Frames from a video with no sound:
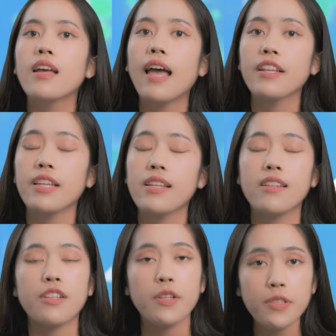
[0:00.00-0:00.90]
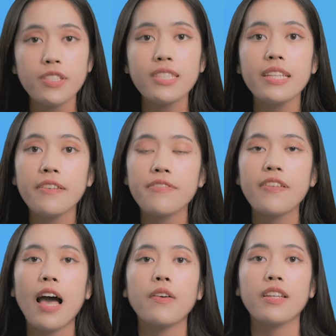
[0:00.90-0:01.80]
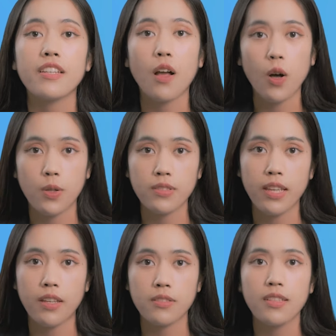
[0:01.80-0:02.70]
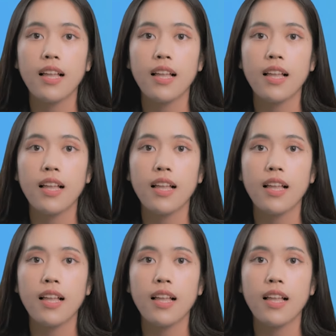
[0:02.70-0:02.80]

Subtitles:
and it's usually found in the hotel,